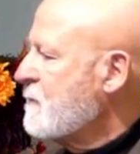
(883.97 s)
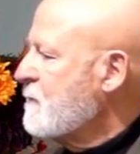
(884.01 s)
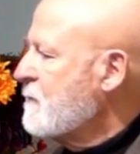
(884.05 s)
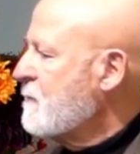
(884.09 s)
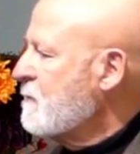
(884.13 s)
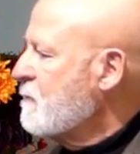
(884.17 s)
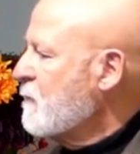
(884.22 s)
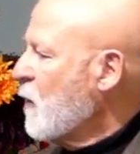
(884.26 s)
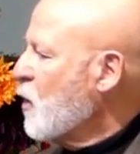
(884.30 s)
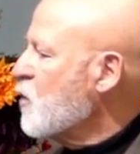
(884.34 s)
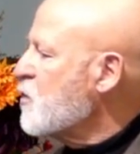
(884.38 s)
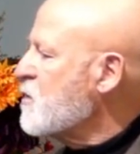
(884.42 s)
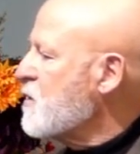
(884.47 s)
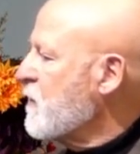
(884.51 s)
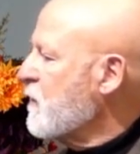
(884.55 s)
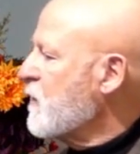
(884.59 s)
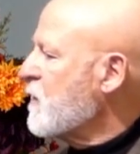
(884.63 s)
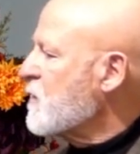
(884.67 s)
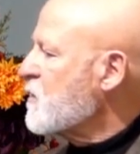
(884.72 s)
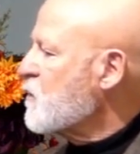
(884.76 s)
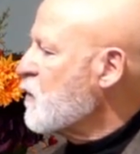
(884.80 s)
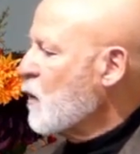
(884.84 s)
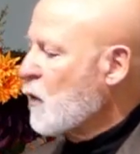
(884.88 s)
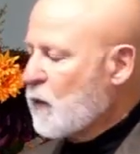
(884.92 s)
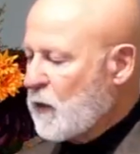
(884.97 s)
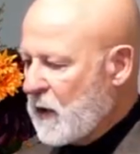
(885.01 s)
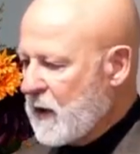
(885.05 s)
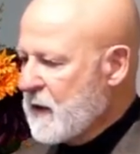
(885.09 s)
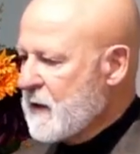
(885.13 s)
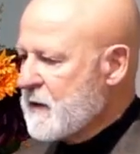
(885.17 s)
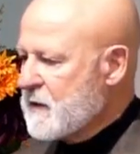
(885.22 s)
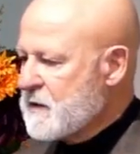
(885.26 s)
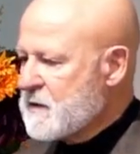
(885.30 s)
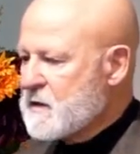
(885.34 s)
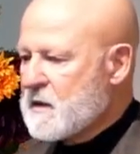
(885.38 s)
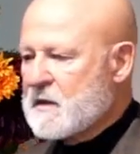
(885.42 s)
Most of us were
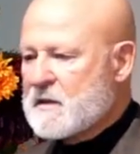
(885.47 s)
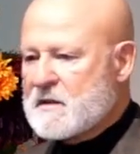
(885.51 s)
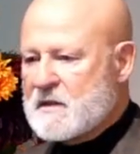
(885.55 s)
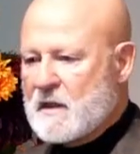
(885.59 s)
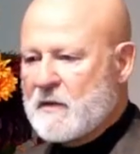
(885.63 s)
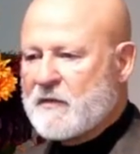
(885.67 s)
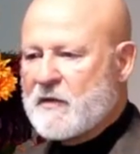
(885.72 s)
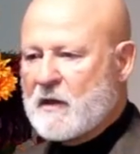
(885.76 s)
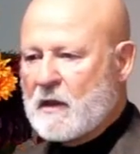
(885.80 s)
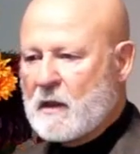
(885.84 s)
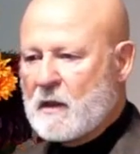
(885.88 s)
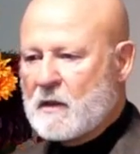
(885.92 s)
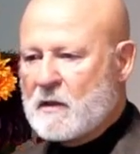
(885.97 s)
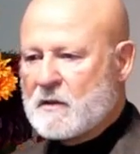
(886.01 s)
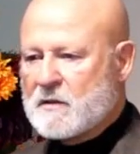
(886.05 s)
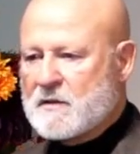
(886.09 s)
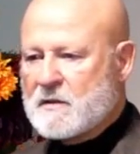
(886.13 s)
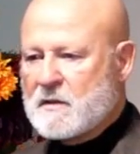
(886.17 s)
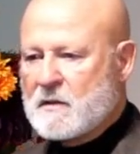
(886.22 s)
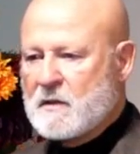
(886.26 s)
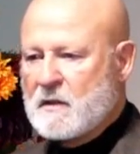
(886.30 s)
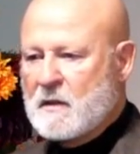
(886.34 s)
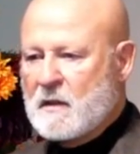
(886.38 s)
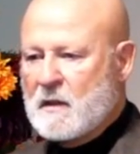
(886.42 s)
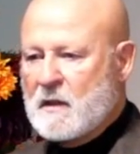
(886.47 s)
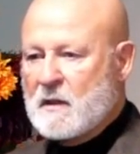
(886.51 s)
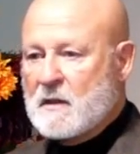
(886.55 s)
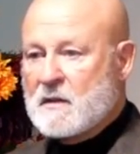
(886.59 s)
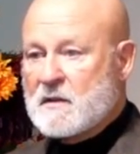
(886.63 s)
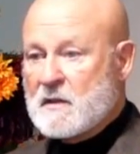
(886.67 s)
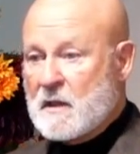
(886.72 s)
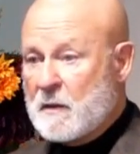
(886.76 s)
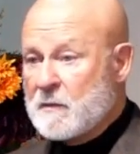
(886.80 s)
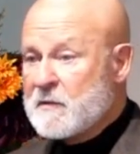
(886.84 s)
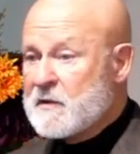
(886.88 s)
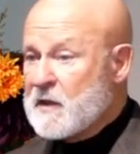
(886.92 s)
raised in something else.
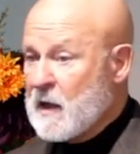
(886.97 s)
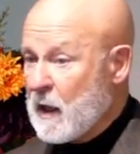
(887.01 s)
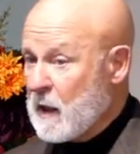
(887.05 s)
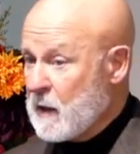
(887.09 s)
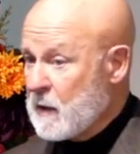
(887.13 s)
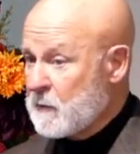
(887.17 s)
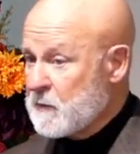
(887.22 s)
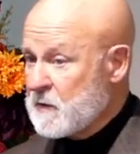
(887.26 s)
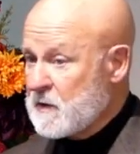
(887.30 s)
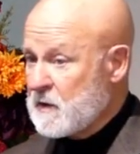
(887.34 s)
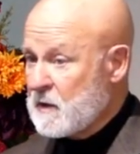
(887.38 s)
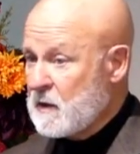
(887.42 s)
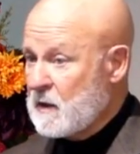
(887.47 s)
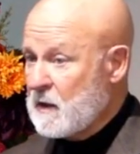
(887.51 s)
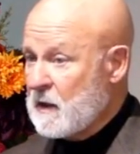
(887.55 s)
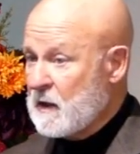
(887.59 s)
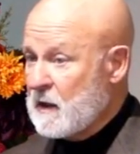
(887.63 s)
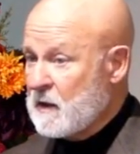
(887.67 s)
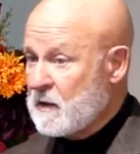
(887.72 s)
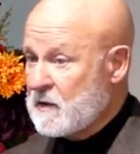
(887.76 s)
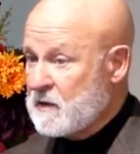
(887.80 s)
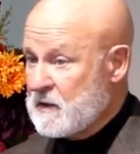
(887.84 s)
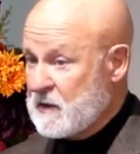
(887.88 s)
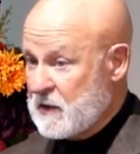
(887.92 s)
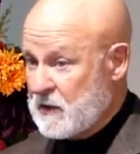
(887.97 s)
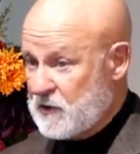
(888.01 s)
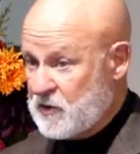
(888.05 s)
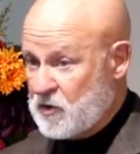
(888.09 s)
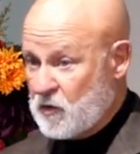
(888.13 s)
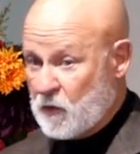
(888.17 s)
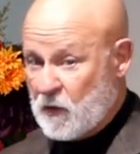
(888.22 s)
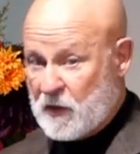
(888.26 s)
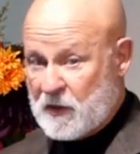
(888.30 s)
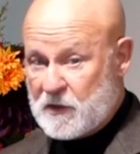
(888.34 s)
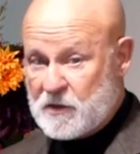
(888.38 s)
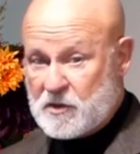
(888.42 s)
sometimes in
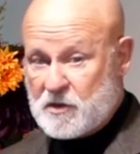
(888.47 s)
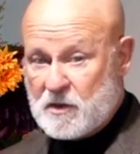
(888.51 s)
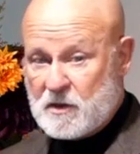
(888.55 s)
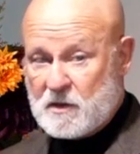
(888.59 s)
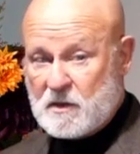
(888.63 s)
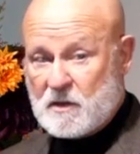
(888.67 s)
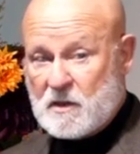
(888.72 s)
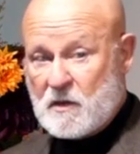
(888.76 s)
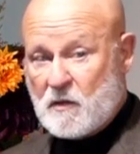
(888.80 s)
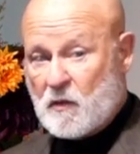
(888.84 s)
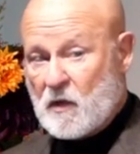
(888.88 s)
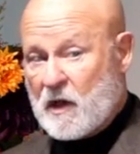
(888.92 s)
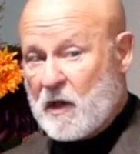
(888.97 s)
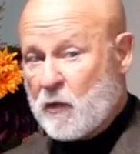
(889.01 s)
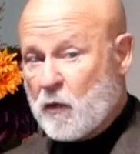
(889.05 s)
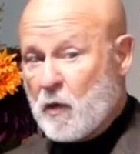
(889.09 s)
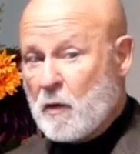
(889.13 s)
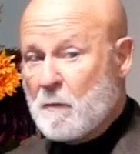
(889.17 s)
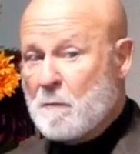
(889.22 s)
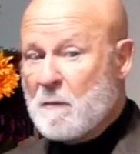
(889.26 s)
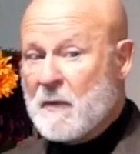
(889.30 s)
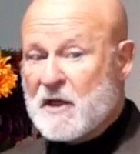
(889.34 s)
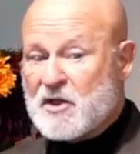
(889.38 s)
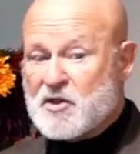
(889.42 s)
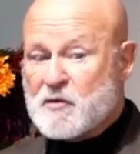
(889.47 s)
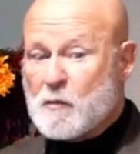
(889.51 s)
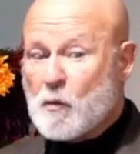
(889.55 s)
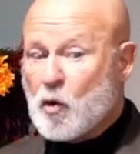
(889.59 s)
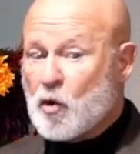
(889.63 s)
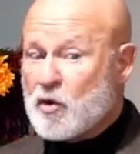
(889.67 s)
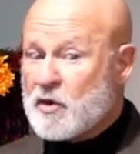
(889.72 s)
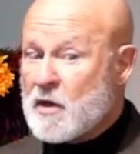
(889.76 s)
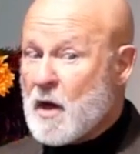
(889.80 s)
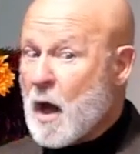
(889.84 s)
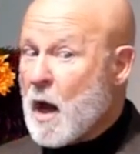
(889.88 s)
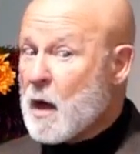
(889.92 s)
situations that are much more
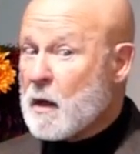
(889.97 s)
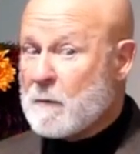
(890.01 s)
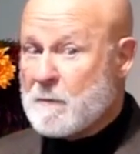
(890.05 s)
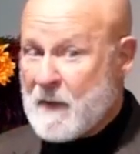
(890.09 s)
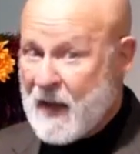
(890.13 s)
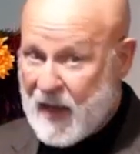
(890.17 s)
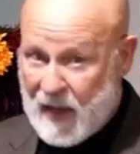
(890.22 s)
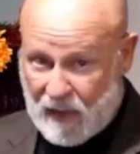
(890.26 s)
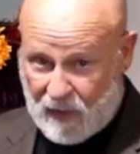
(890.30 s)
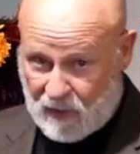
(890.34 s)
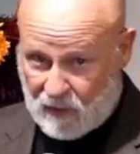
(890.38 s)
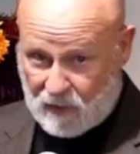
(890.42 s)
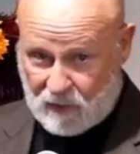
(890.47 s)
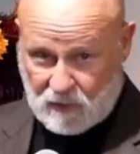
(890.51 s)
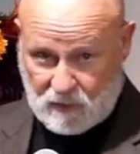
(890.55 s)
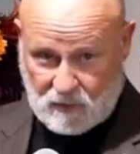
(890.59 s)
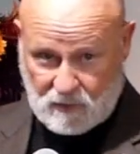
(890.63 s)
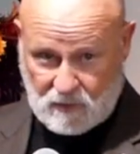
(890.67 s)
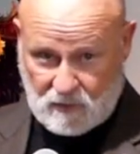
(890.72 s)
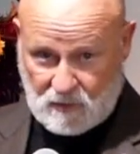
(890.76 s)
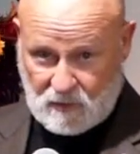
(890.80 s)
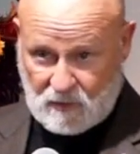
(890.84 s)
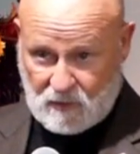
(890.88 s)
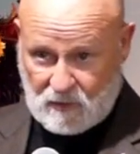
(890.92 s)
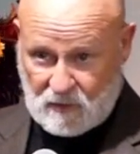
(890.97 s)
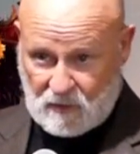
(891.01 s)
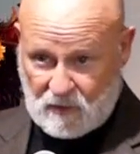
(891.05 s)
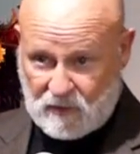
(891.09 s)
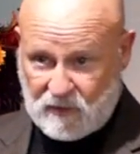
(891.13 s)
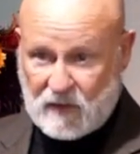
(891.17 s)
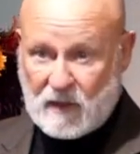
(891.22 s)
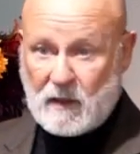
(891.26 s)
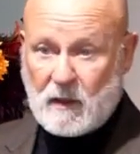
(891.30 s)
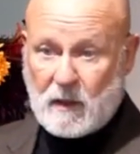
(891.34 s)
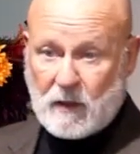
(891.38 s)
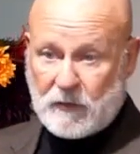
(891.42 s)
dogmatic
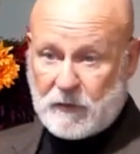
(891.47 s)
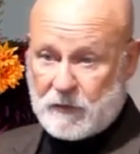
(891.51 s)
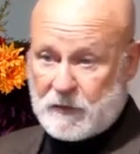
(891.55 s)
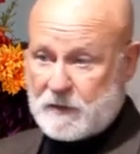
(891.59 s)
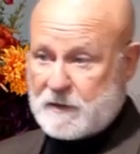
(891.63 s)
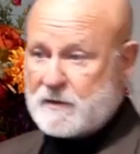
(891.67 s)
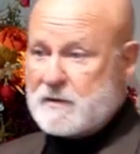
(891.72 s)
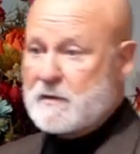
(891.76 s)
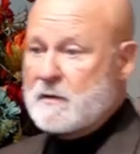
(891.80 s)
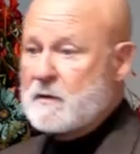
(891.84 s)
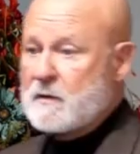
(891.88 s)
than others.